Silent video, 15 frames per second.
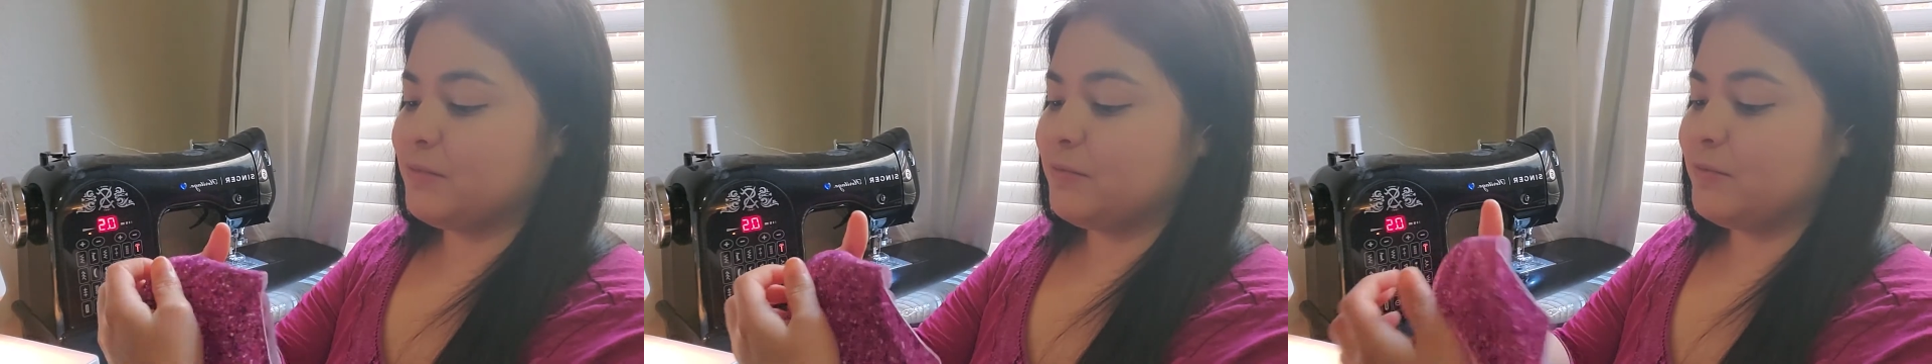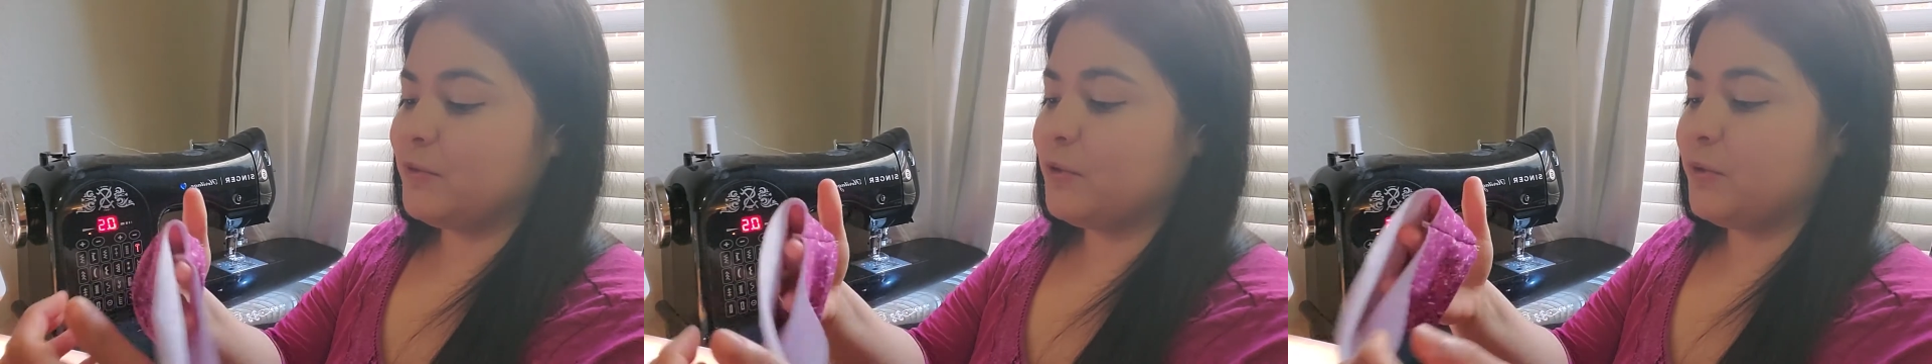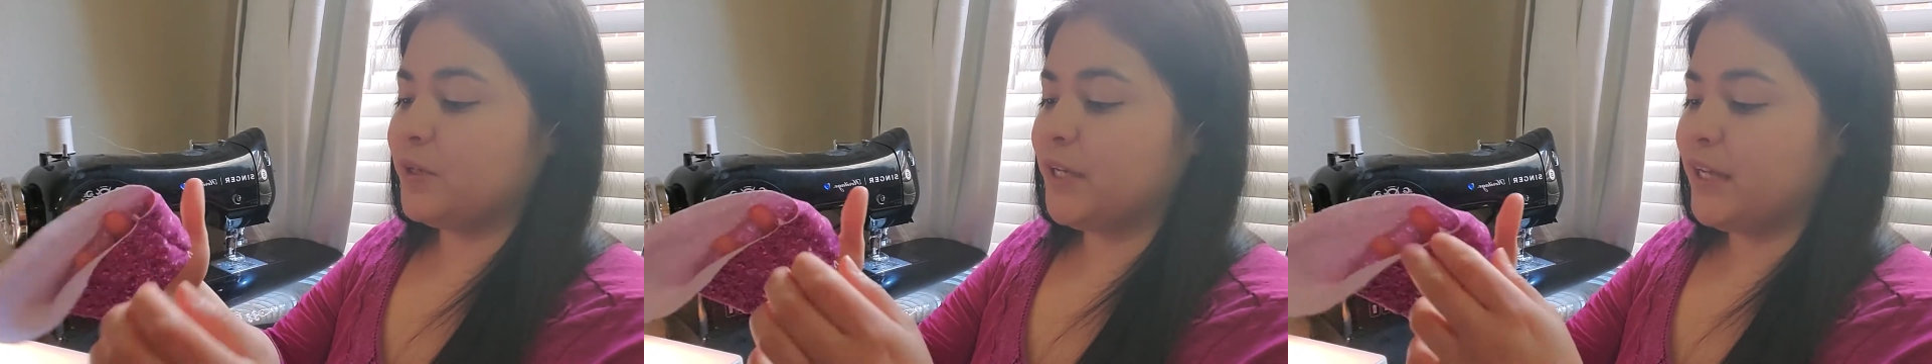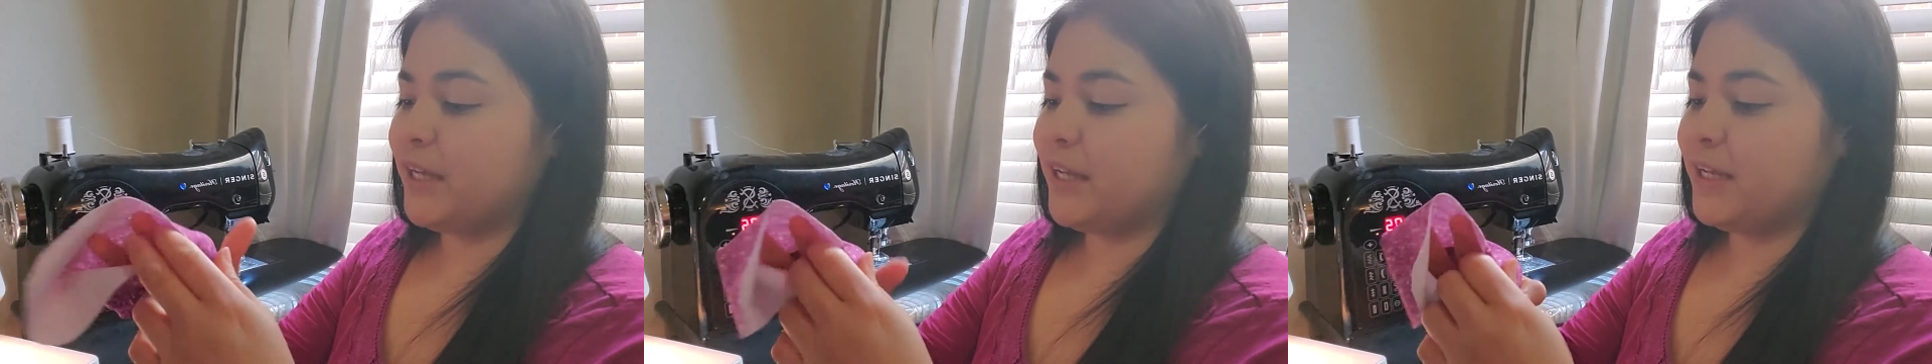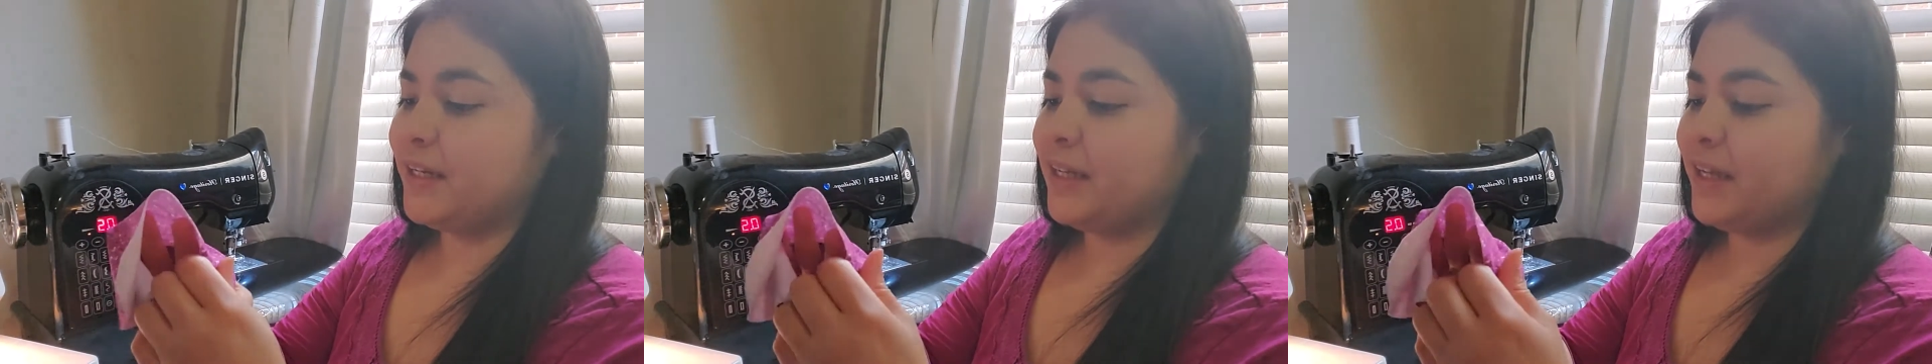go
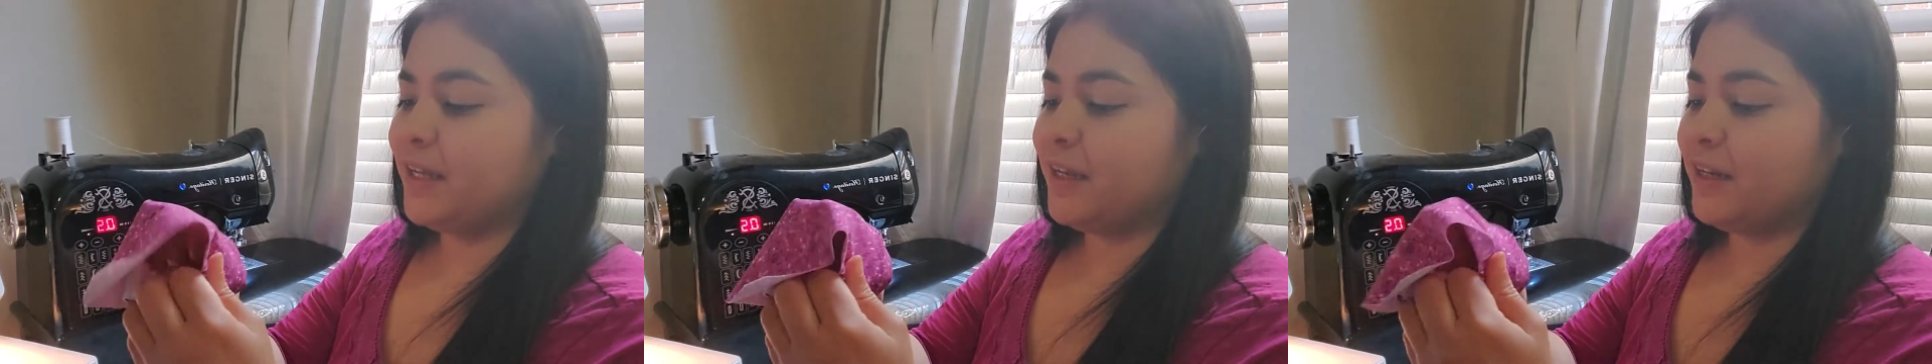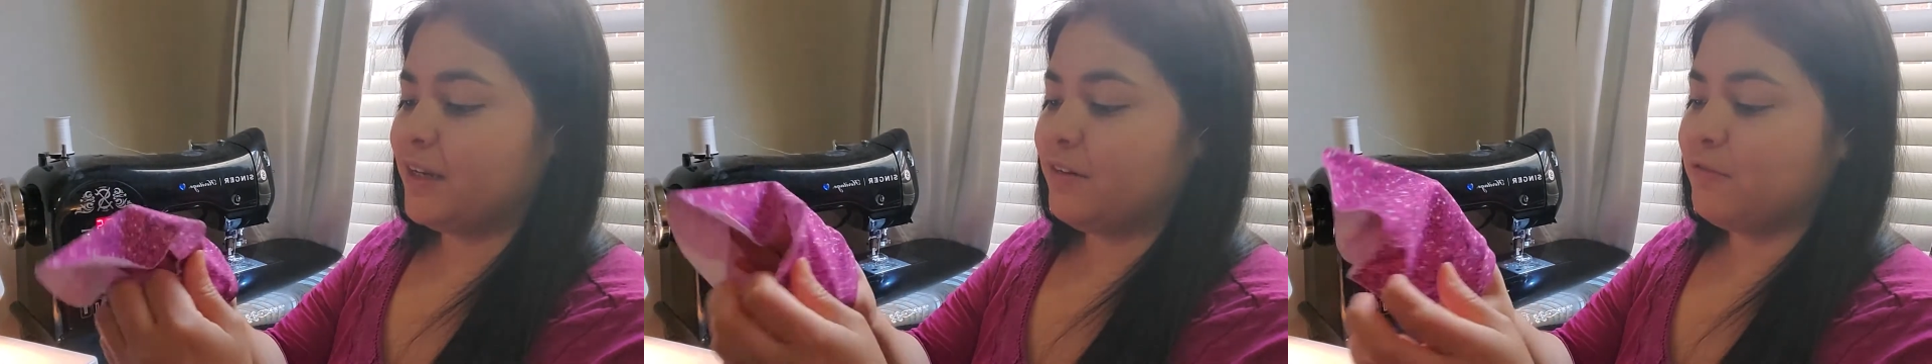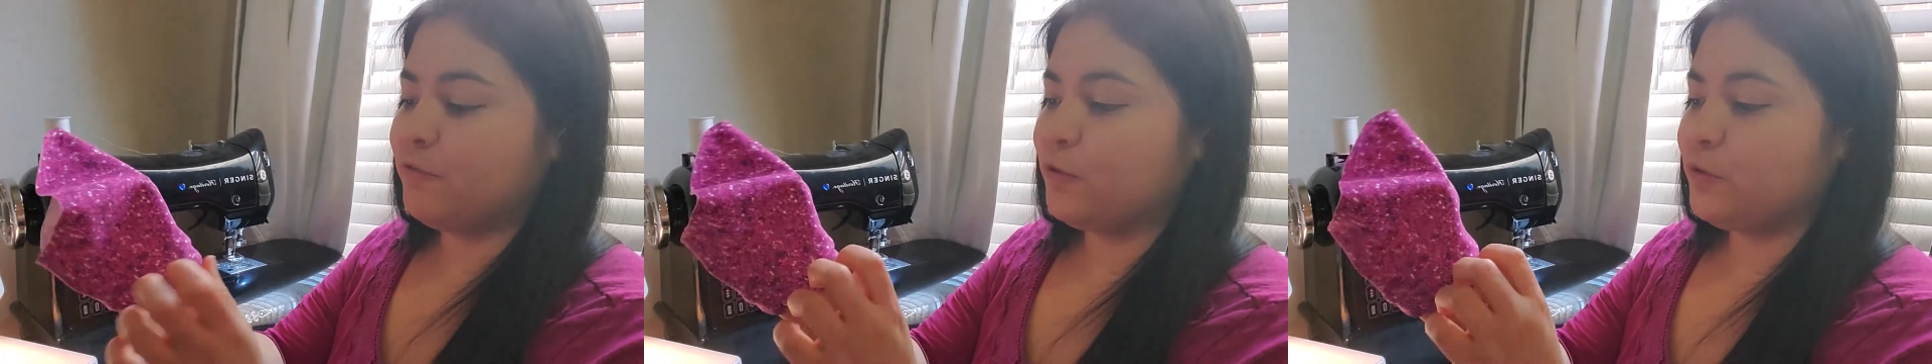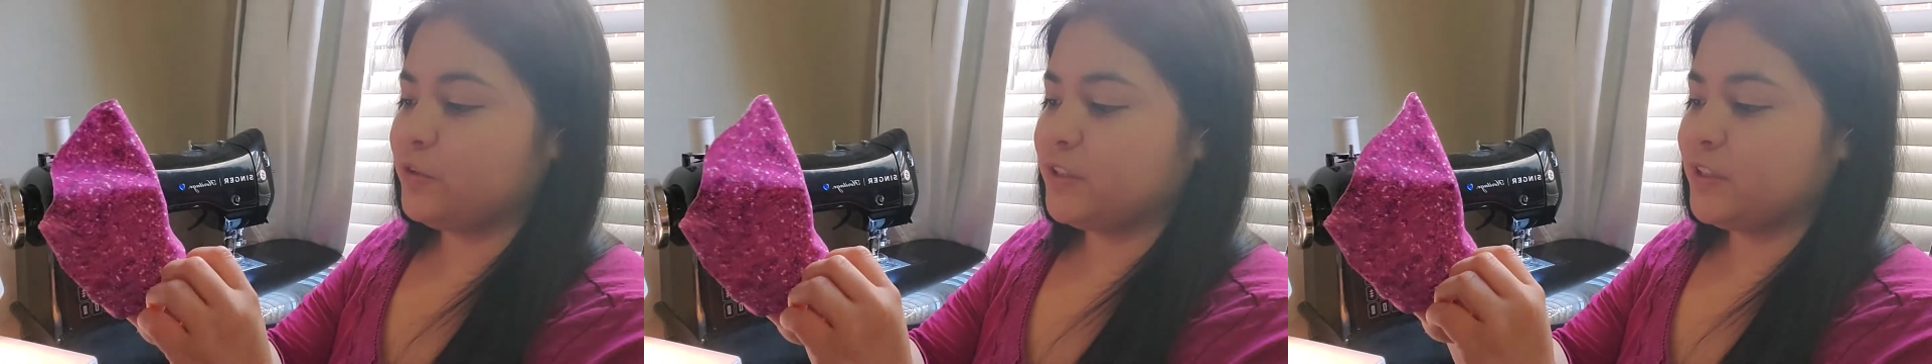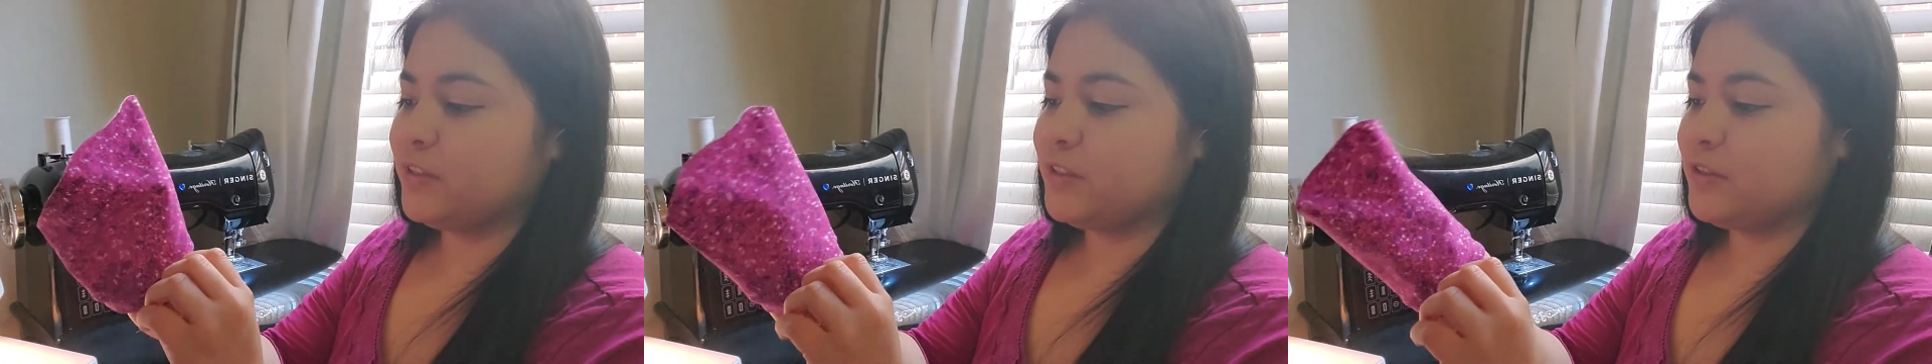ahead and unfold
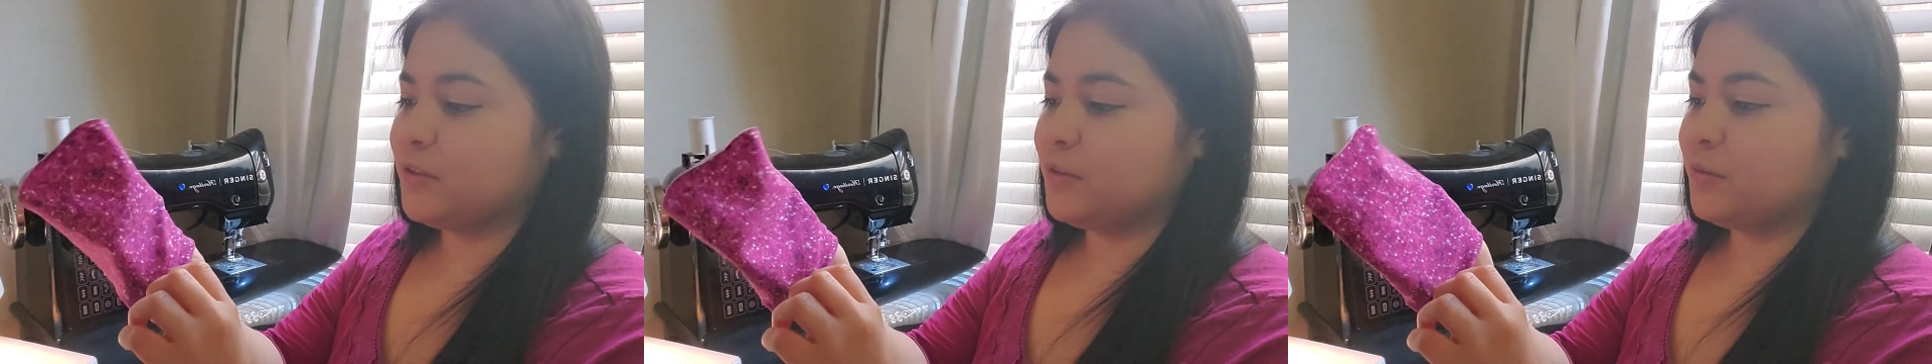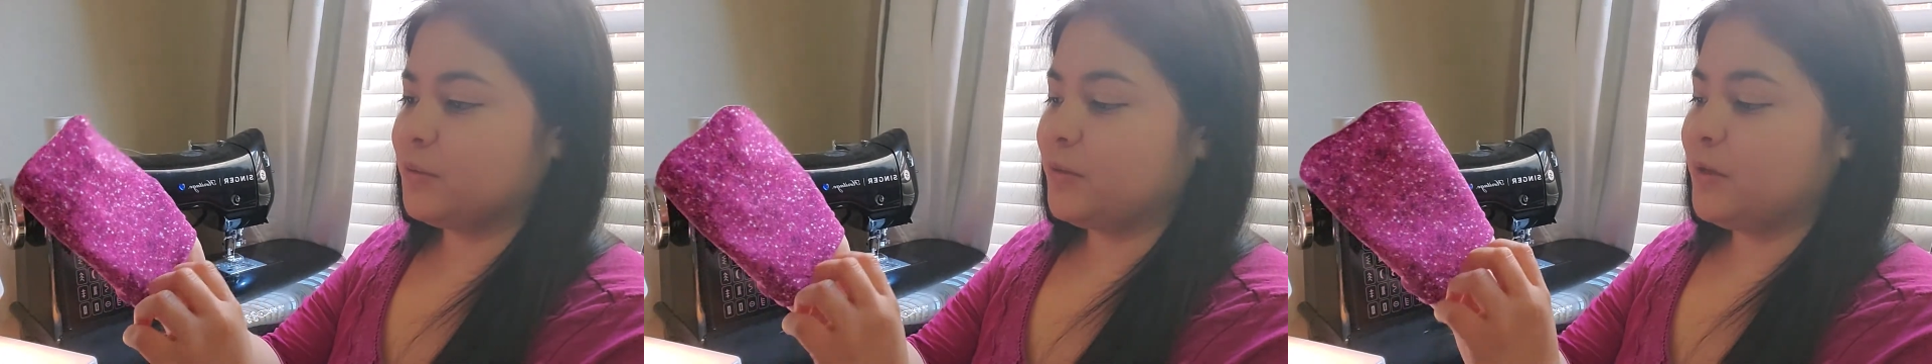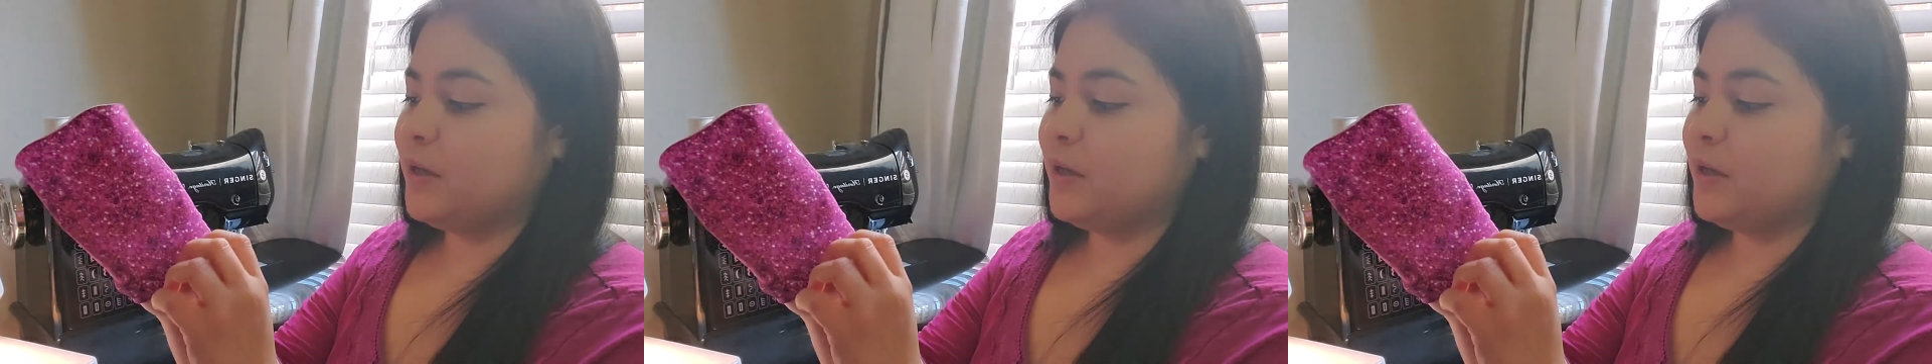it so